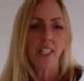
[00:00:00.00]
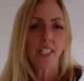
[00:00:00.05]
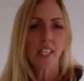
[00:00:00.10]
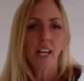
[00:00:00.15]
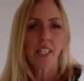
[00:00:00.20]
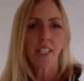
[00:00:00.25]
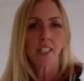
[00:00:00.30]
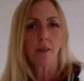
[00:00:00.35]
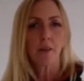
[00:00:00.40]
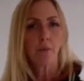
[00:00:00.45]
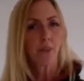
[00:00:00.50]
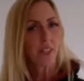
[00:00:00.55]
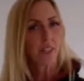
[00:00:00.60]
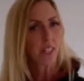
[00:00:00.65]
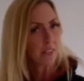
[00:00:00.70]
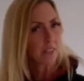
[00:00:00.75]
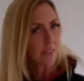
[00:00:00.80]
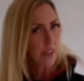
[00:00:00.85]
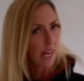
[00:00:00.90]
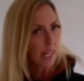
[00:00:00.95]
is there something
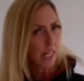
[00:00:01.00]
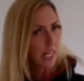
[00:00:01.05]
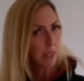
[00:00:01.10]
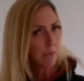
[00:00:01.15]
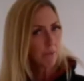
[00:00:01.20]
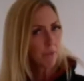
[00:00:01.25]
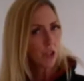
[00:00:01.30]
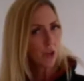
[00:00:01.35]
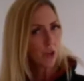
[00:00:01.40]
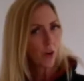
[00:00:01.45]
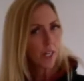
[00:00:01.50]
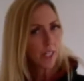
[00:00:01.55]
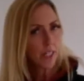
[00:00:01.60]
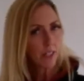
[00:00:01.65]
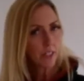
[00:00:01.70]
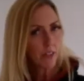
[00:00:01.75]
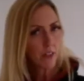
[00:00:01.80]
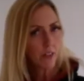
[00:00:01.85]
in that hip joint